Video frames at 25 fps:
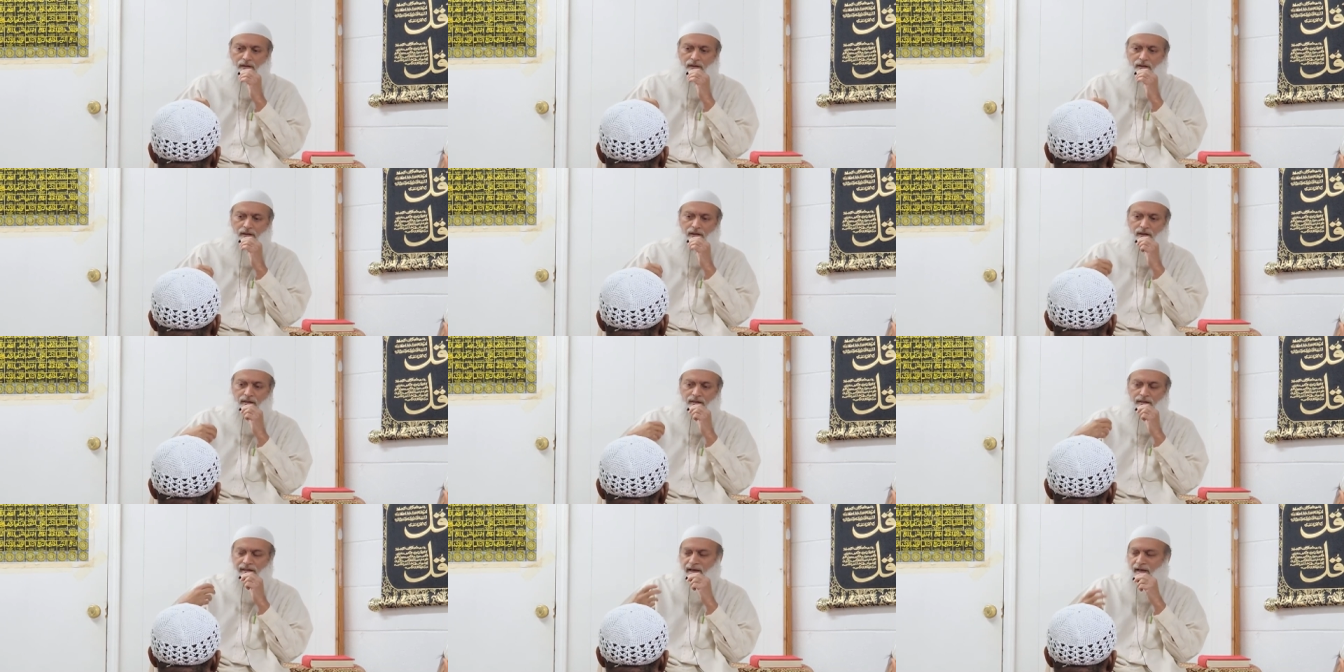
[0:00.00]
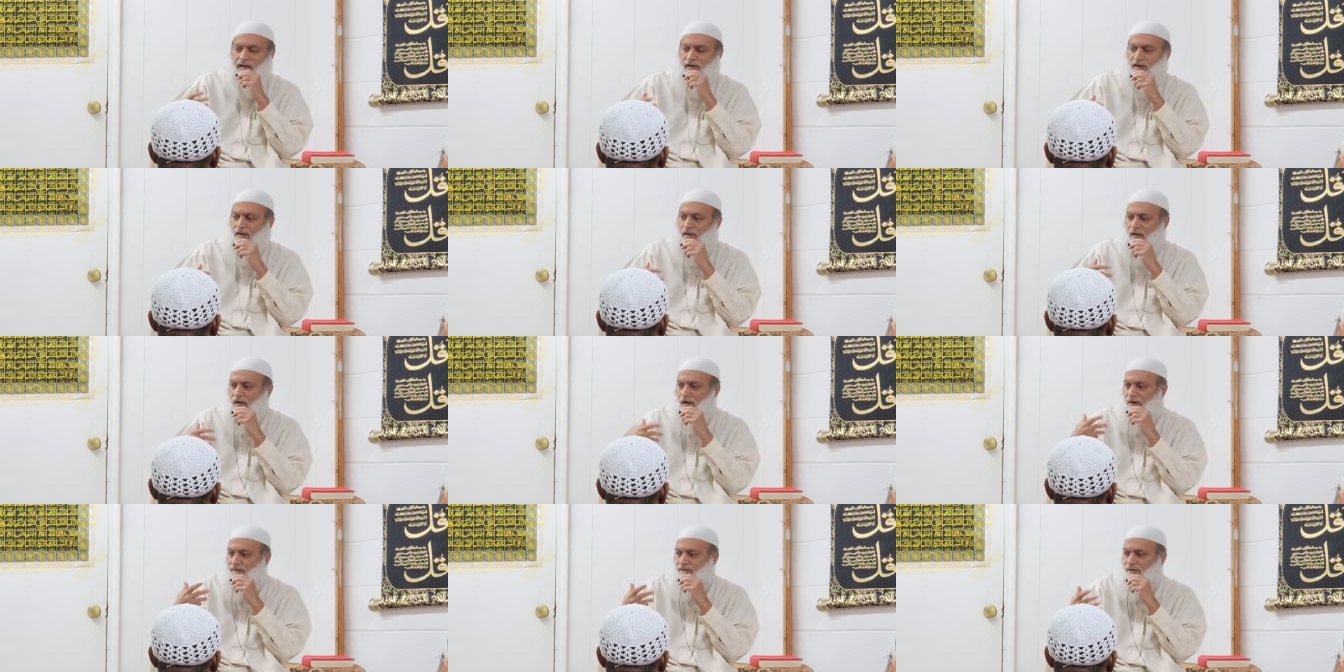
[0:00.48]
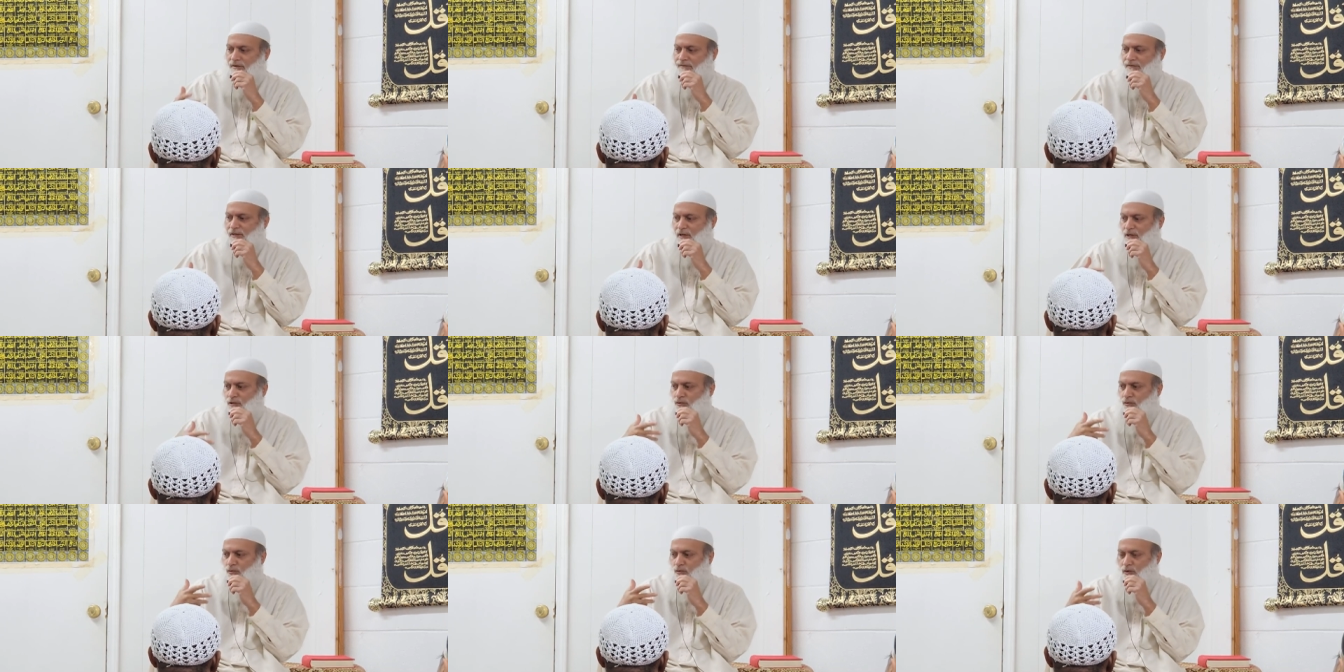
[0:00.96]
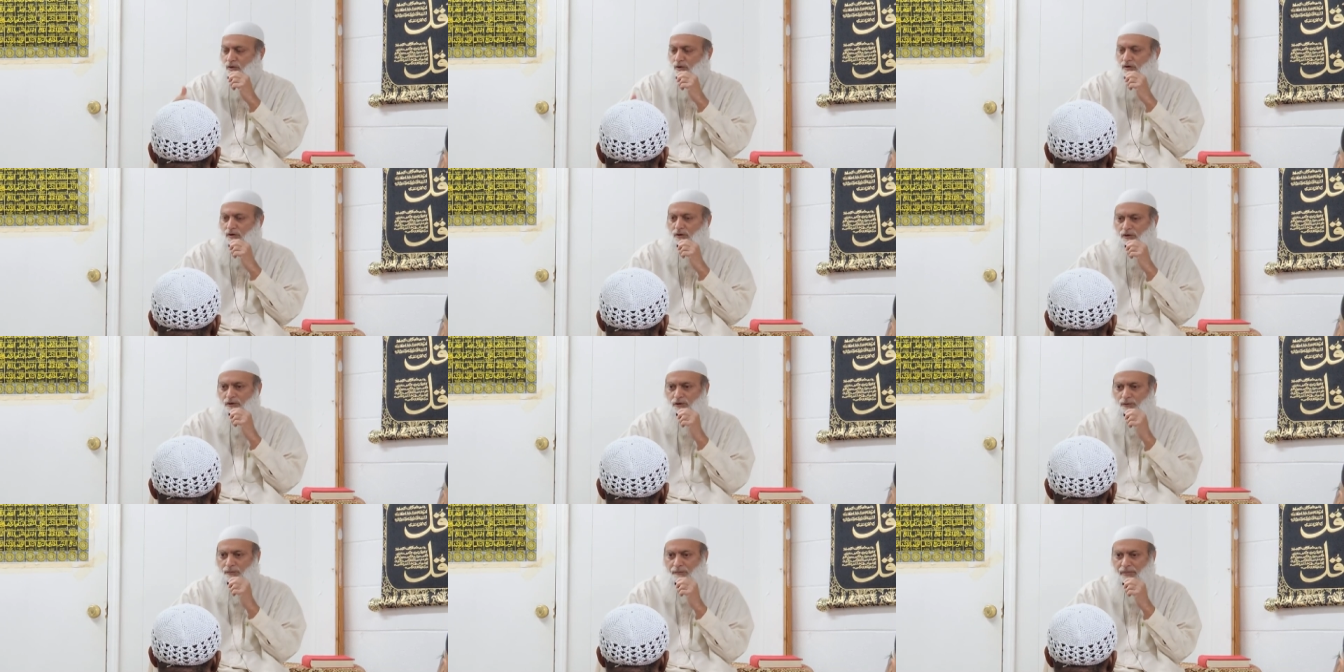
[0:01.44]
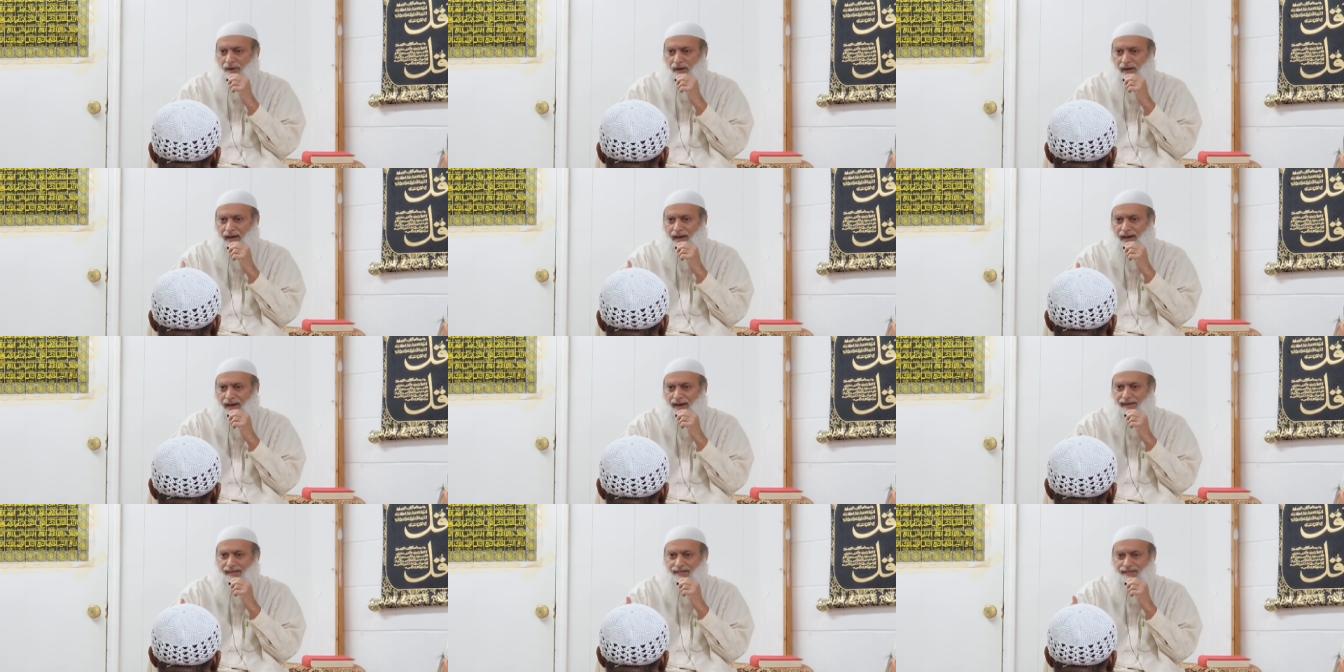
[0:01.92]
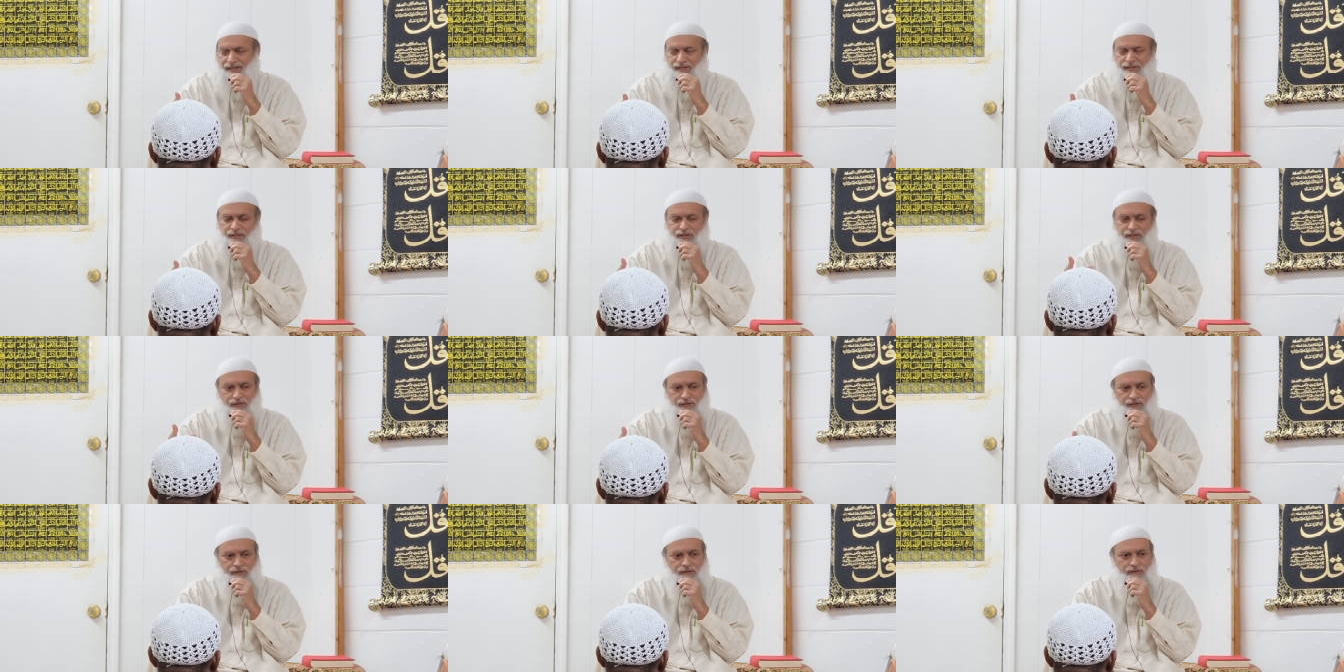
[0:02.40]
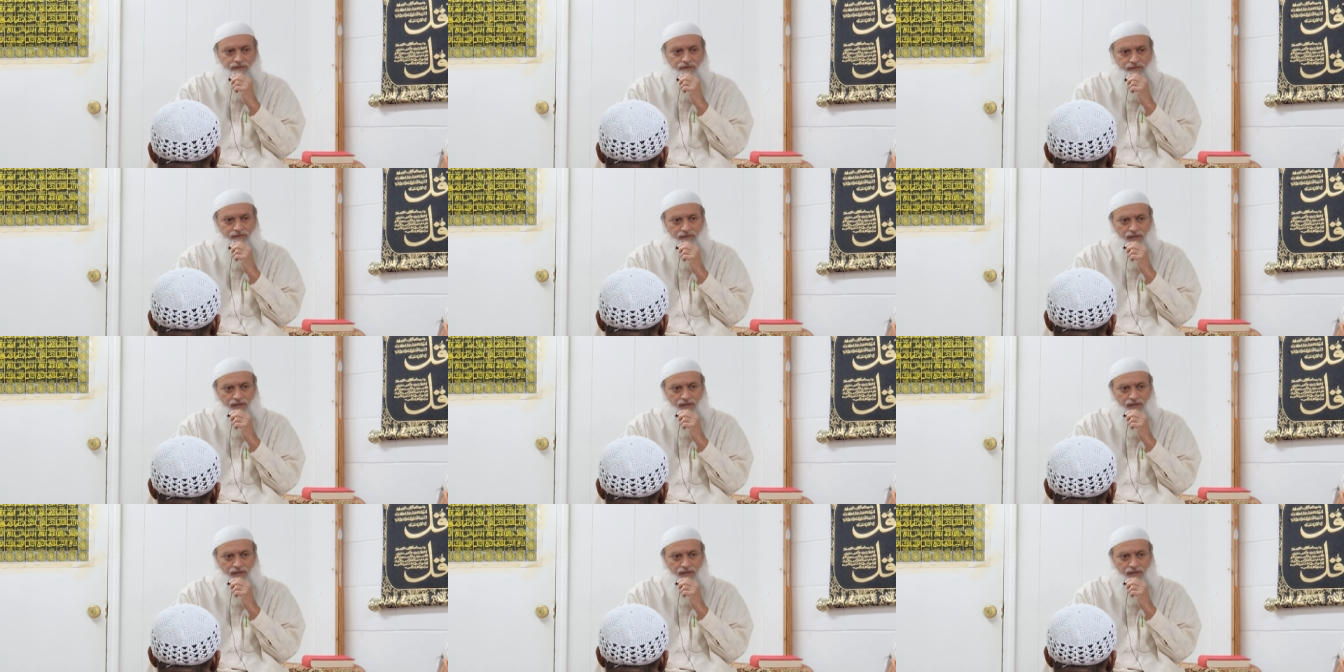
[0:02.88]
And that love of this world blinds